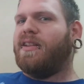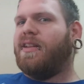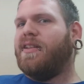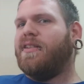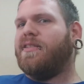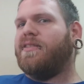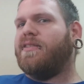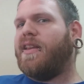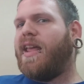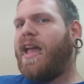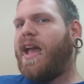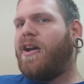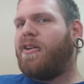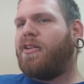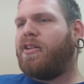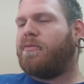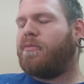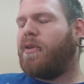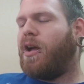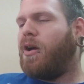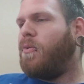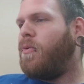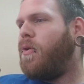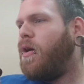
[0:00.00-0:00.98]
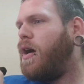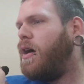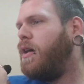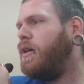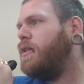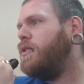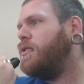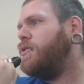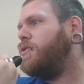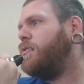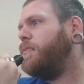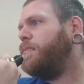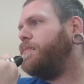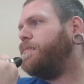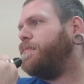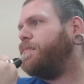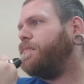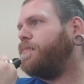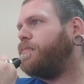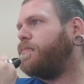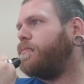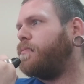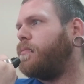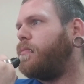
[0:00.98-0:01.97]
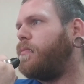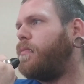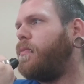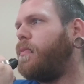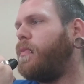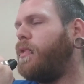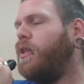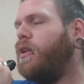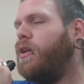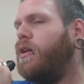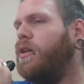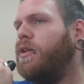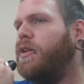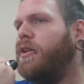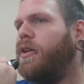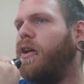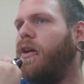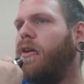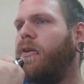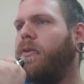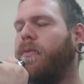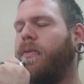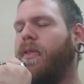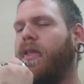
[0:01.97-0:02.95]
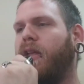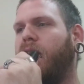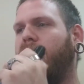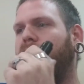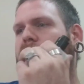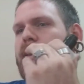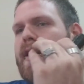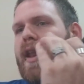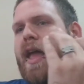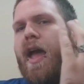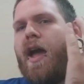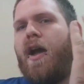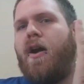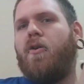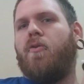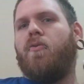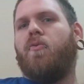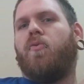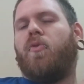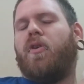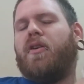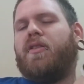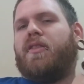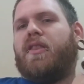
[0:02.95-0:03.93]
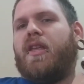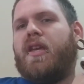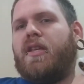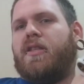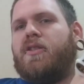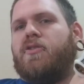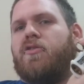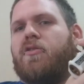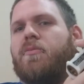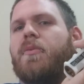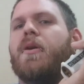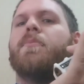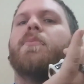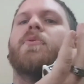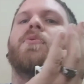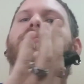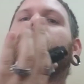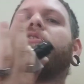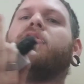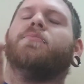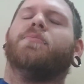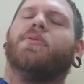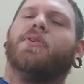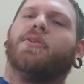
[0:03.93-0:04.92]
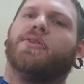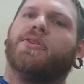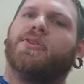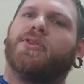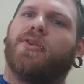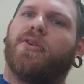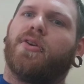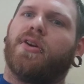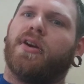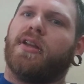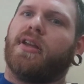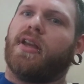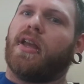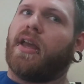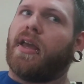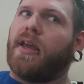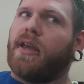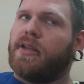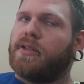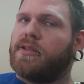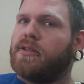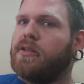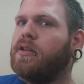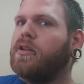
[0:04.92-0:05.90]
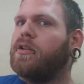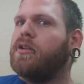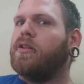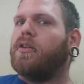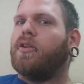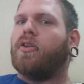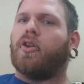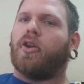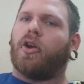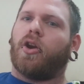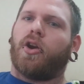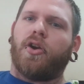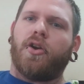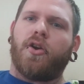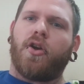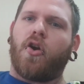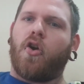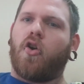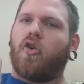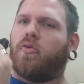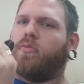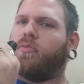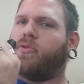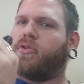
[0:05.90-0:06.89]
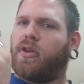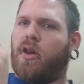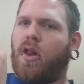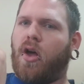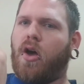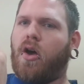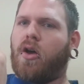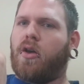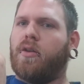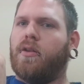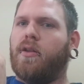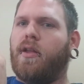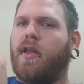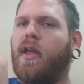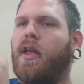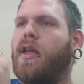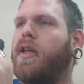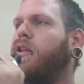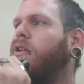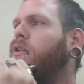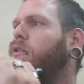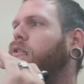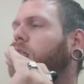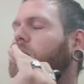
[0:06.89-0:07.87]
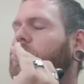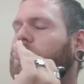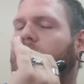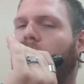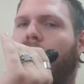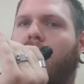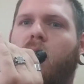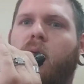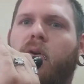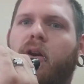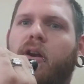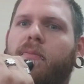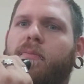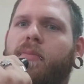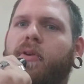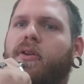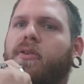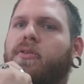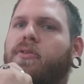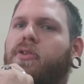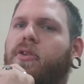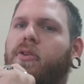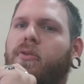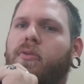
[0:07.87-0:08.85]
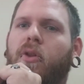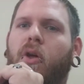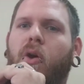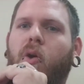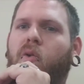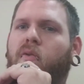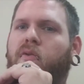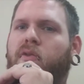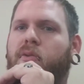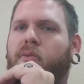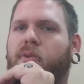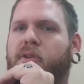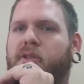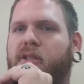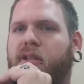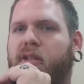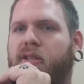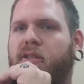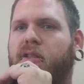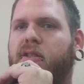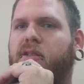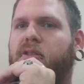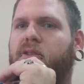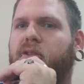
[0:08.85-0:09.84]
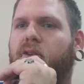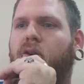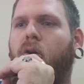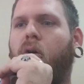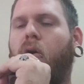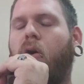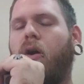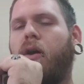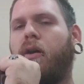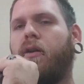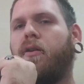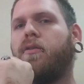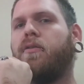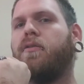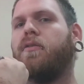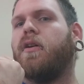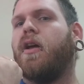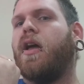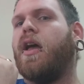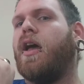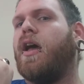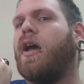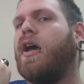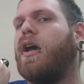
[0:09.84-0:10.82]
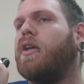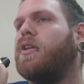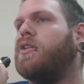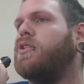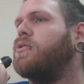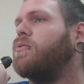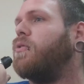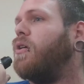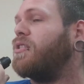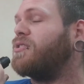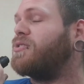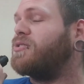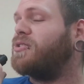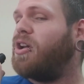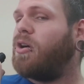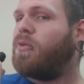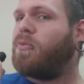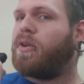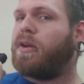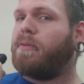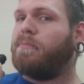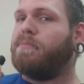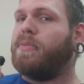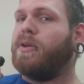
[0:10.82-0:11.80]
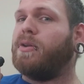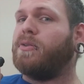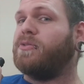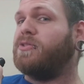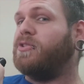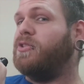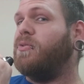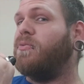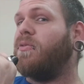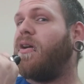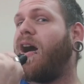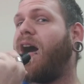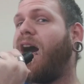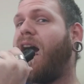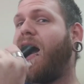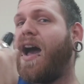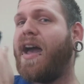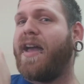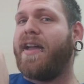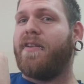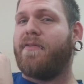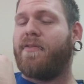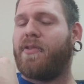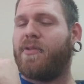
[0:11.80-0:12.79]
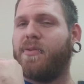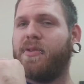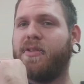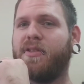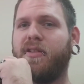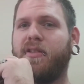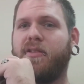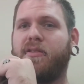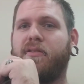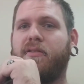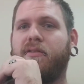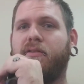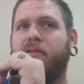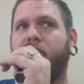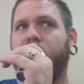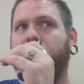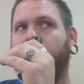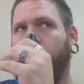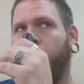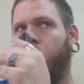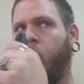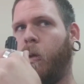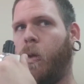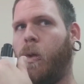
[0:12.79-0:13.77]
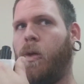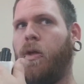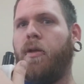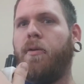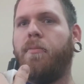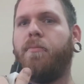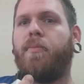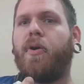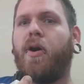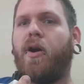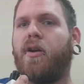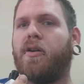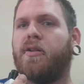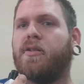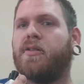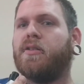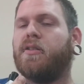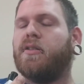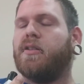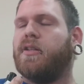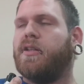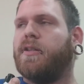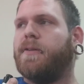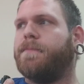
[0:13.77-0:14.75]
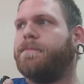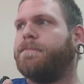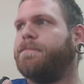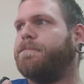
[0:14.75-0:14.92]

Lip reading: and downing my wattage. You know. Now, one thing to remember when you're building RDAs, learn Ohm's law. You don't want to build too low of a resistance to coil. You also don't want to build too high of a resistance. Personally,